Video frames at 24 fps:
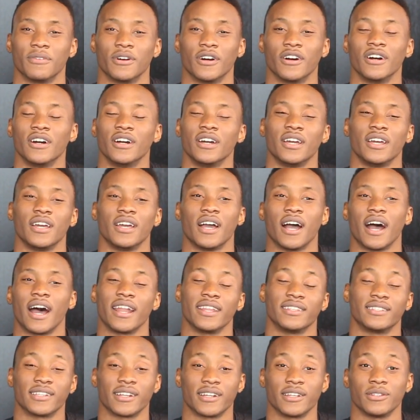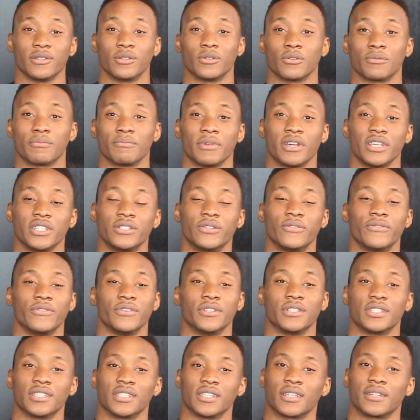But I decided to do men's
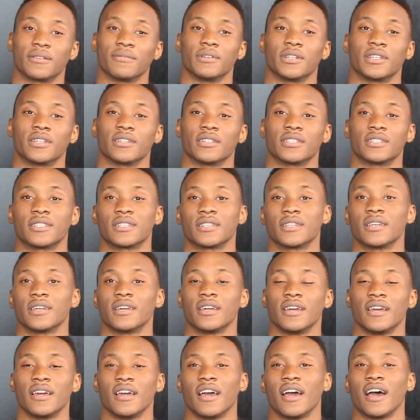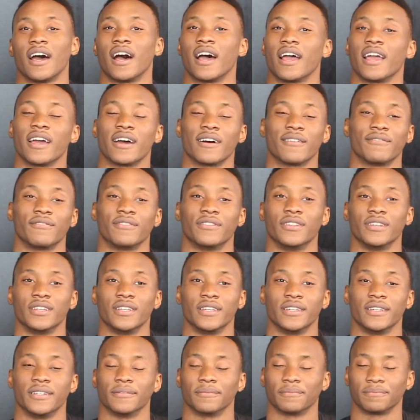physique because I have
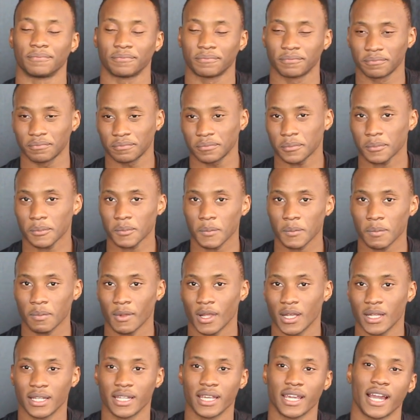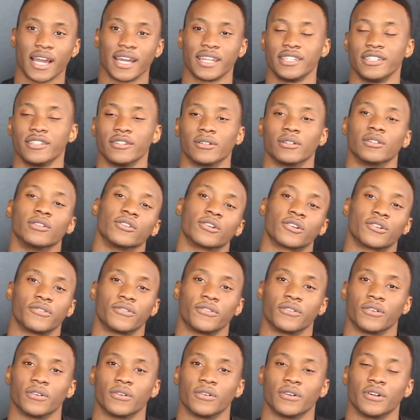the ideal look
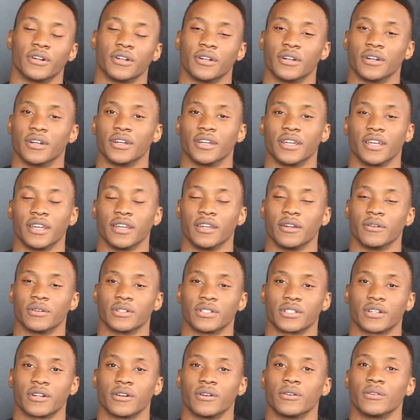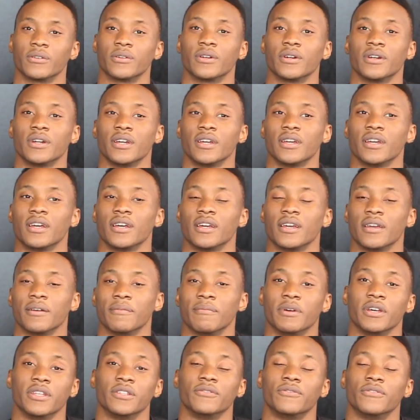for videos called the
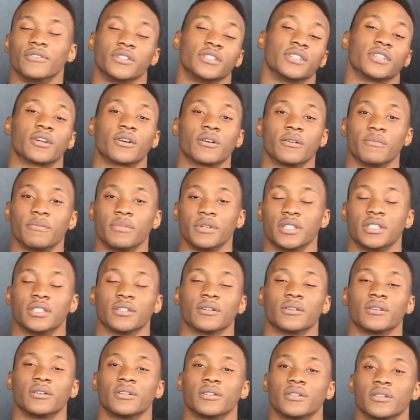men physique competitor.